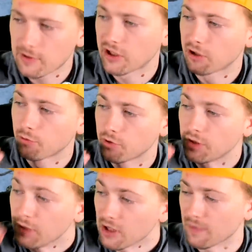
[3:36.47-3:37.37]
we're gonna
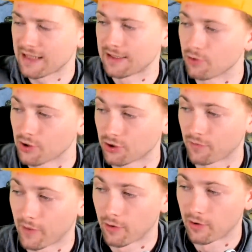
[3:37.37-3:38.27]
minimize the usage
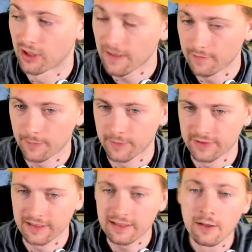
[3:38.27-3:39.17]
of our Gulf
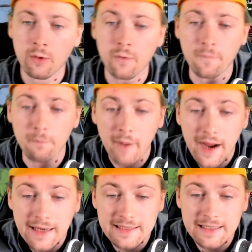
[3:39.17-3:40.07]
capacity with
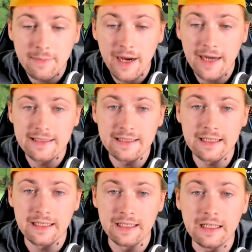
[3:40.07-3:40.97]

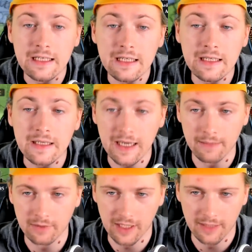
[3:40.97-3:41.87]
maximizing
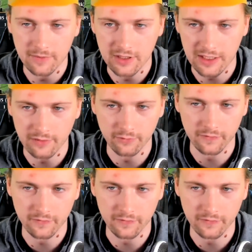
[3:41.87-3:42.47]
income coming out